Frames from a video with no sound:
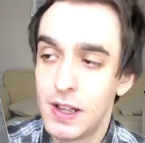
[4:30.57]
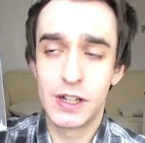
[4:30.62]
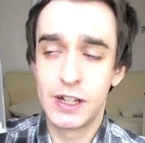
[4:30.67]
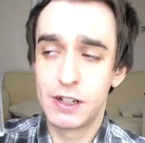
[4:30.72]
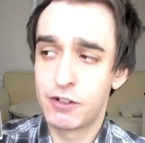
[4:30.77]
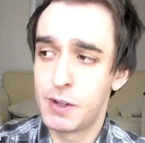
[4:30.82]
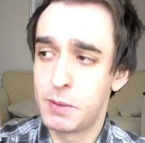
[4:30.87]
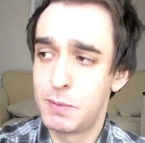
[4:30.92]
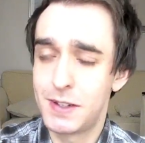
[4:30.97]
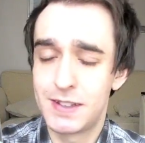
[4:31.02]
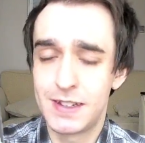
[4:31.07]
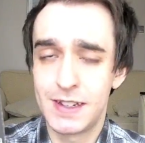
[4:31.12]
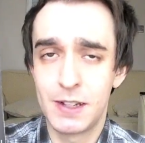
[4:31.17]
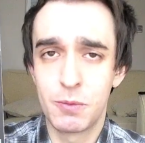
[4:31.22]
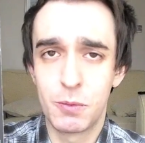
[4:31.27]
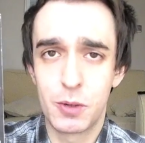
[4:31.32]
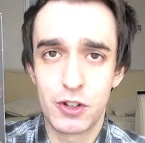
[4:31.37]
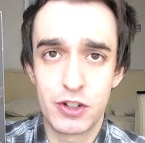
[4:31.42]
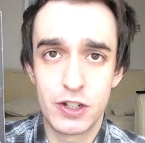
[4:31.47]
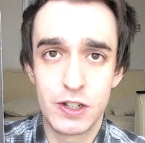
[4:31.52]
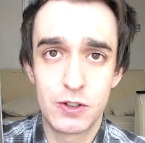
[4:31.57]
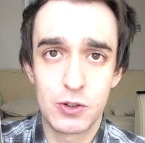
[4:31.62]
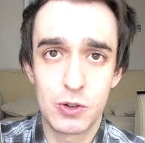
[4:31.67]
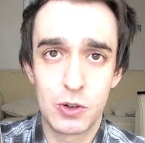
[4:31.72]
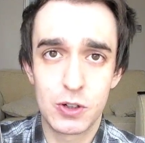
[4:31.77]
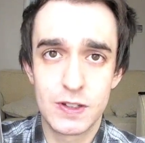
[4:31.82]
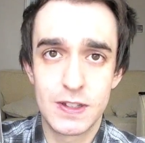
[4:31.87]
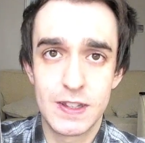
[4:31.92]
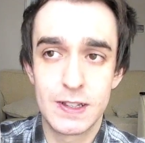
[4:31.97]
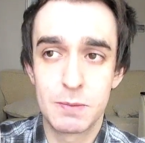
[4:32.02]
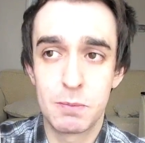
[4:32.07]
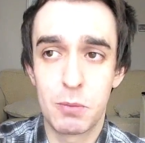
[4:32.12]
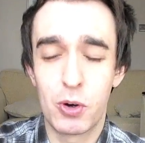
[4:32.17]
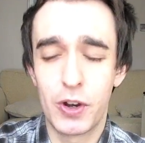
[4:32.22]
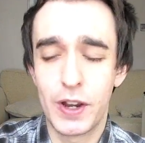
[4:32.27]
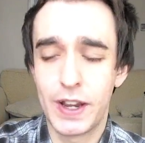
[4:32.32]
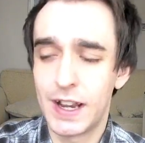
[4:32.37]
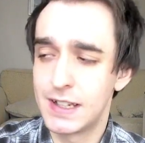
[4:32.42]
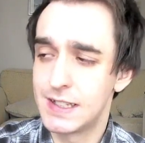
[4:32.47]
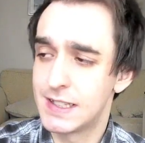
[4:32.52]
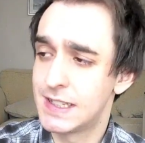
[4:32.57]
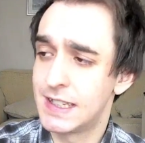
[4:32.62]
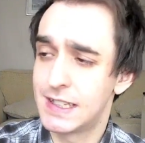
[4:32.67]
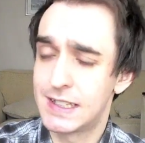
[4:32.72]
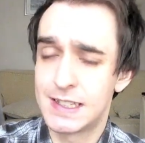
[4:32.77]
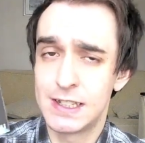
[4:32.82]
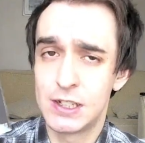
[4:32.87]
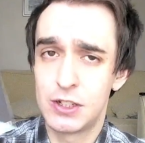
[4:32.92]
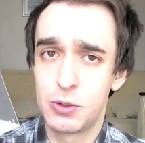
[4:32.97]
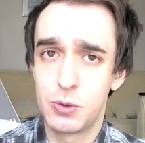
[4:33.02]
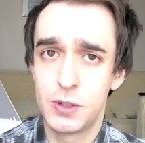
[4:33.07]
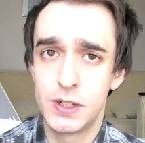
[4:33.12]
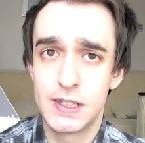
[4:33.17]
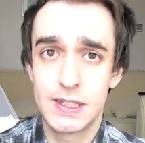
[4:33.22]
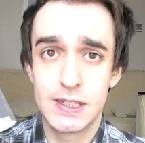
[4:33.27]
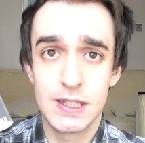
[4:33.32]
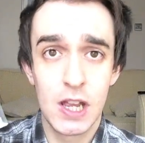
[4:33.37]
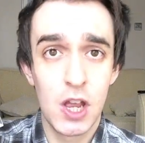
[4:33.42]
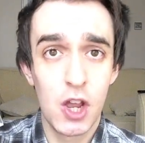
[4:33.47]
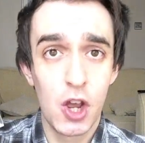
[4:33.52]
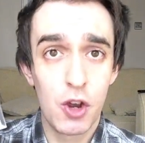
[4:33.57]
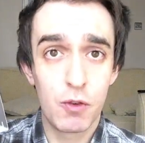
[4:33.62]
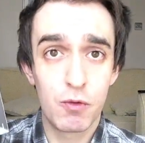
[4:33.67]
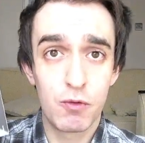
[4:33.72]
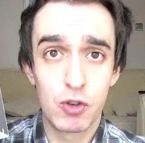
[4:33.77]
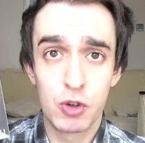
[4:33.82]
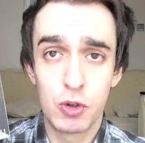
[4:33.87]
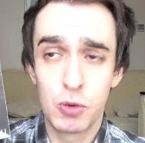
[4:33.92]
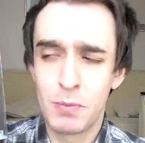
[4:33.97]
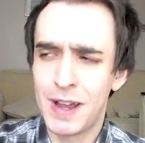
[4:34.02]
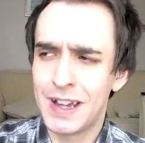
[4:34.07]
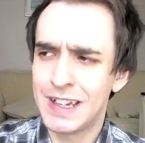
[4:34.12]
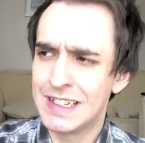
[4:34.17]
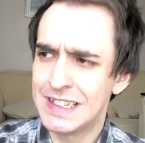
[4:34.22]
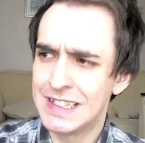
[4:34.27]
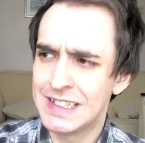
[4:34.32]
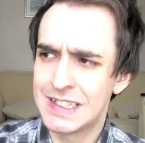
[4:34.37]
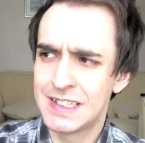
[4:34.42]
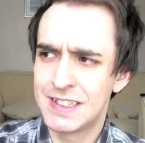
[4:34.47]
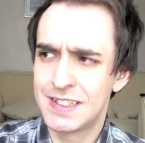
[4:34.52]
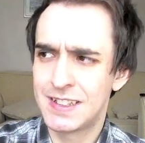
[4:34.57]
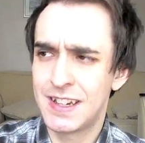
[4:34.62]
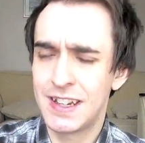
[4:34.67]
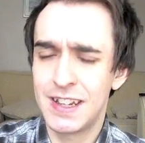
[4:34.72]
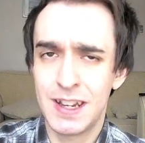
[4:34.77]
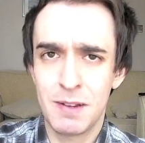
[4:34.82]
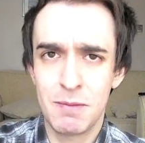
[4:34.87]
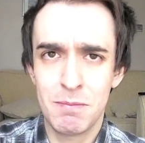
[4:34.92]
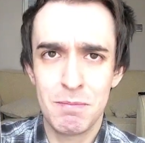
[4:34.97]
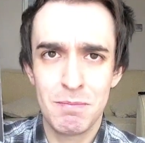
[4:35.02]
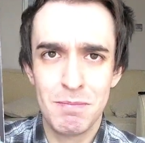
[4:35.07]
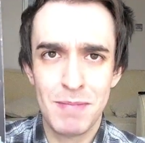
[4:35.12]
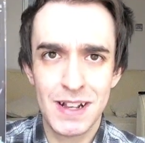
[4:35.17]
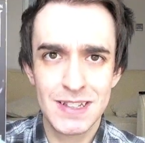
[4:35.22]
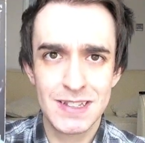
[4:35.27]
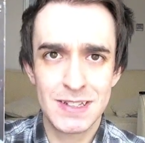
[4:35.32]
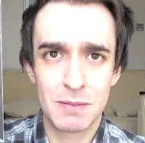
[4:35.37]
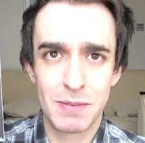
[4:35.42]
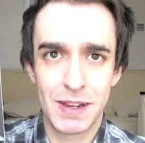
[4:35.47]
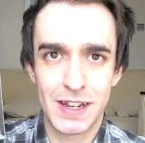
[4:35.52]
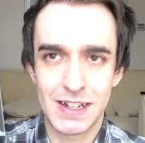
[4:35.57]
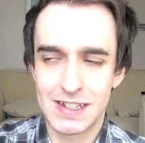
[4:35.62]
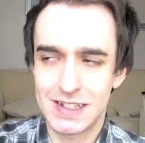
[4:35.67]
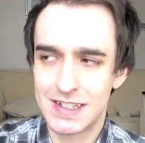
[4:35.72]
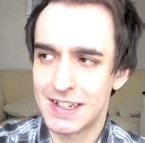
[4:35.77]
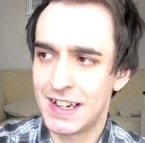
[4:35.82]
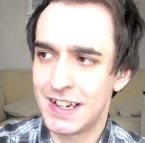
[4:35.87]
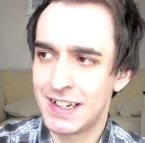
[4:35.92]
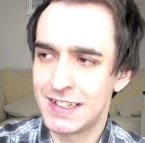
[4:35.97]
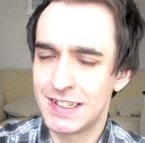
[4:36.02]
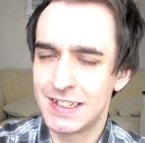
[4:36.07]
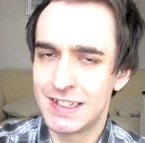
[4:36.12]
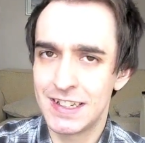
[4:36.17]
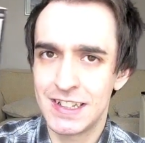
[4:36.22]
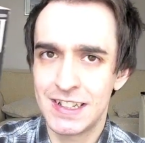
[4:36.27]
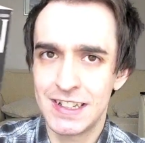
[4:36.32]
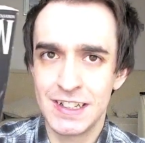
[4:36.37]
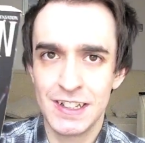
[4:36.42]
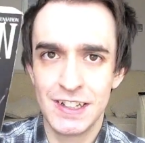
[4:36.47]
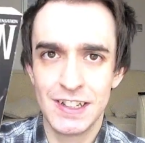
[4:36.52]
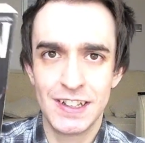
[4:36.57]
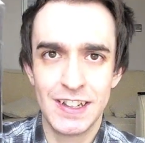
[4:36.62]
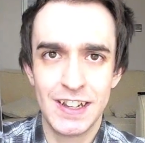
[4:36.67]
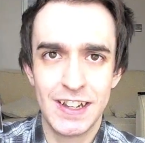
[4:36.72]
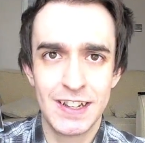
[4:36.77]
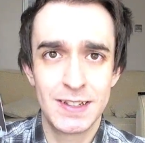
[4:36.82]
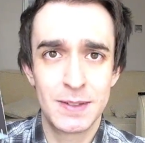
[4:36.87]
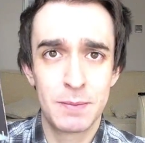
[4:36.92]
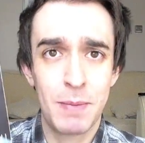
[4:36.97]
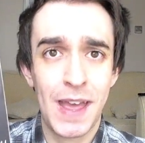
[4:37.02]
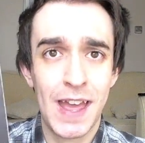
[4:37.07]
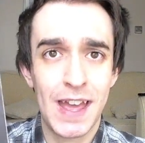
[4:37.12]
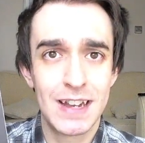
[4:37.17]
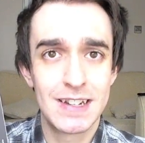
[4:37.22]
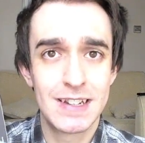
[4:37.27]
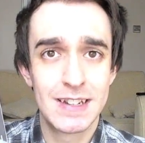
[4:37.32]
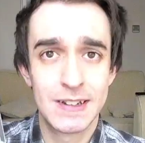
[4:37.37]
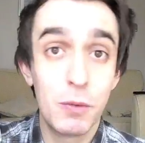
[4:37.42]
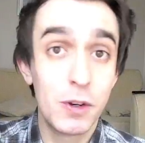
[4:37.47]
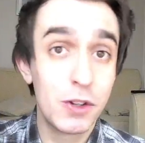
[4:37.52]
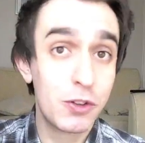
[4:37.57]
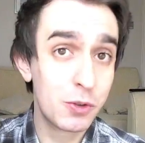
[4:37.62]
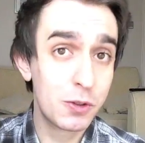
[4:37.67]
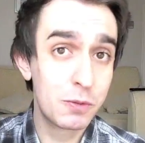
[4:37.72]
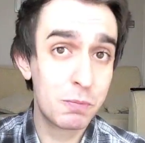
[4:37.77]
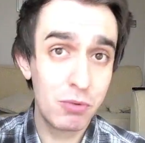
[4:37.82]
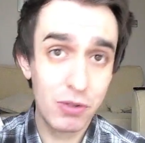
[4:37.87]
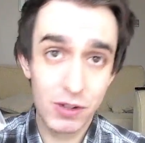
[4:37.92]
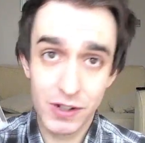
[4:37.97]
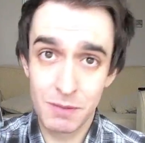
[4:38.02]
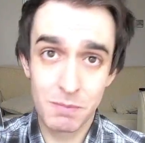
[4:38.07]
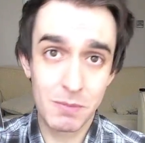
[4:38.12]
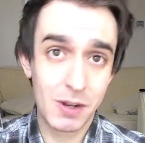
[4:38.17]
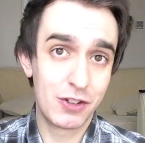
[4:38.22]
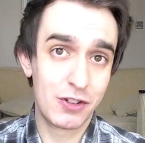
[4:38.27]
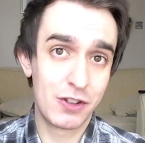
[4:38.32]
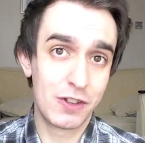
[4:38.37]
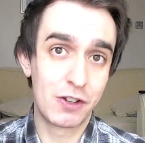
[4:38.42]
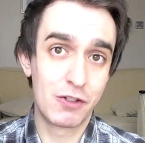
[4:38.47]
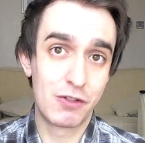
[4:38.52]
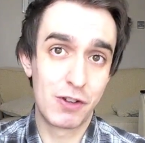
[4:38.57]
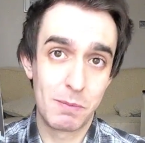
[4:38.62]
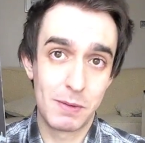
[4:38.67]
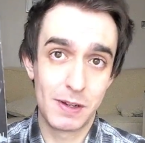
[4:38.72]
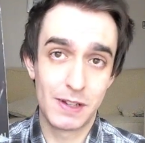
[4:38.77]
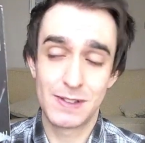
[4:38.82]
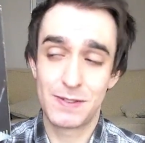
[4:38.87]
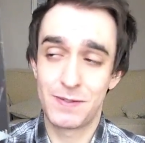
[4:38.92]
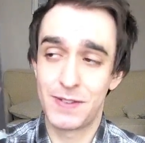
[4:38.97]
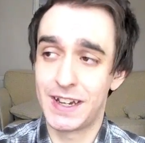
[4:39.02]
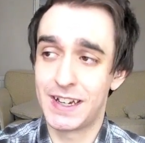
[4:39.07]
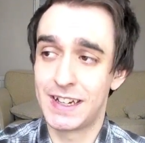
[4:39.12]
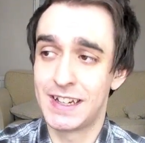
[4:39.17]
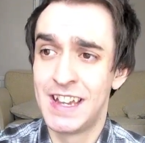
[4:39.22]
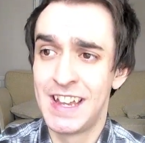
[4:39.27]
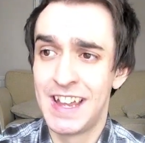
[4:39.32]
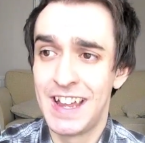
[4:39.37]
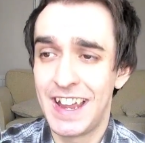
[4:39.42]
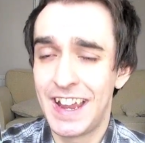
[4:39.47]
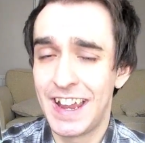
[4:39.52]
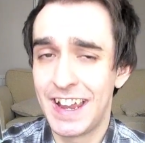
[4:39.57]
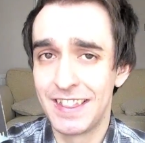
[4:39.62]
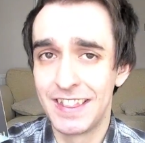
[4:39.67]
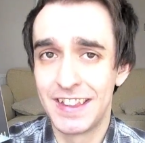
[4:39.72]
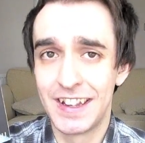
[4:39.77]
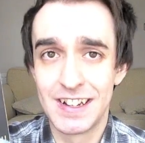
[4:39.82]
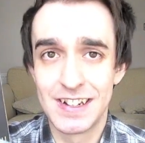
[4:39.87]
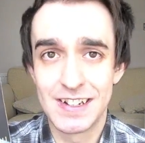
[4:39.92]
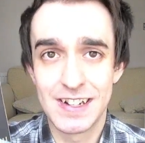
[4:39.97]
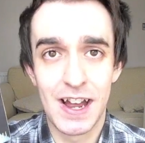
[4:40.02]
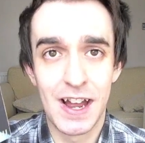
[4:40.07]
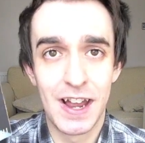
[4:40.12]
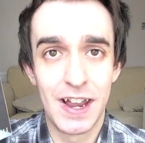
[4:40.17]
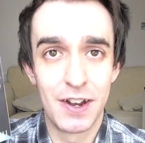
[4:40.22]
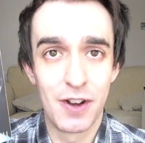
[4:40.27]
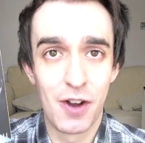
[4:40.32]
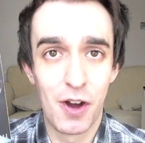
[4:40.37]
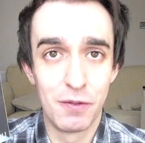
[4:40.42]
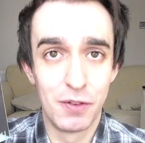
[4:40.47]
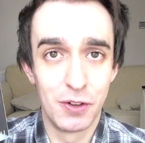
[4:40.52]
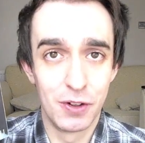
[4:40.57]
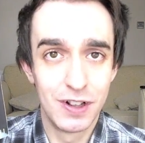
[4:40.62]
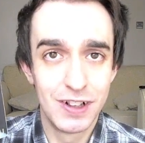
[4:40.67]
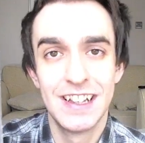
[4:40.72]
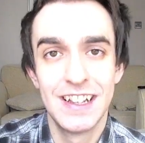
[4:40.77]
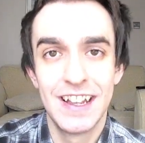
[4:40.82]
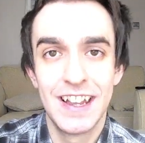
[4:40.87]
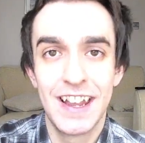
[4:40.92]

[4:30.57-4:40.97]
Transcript: Really creepy scene where she stalks this boy and sneaks into his room and listens to him masturbate and his bed, which was pretty much the creepiest thing in the entire novel.